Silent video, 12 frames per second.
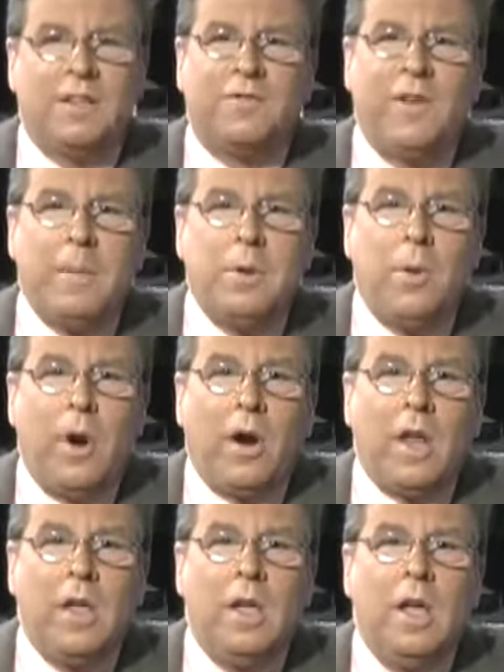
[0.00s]
this
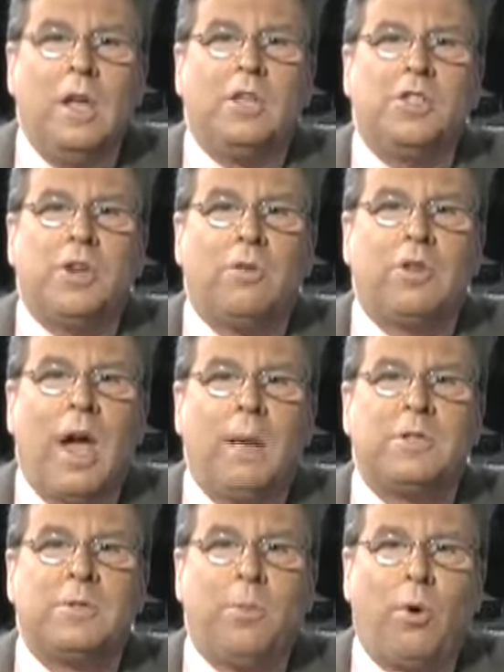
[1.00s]
February,
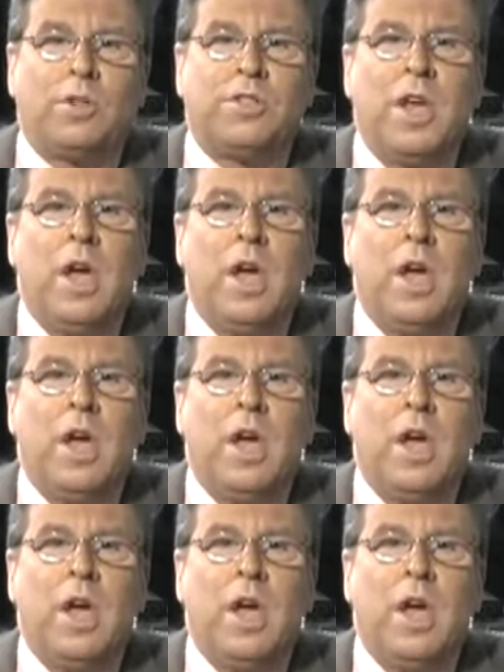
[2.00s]
Showtime Sports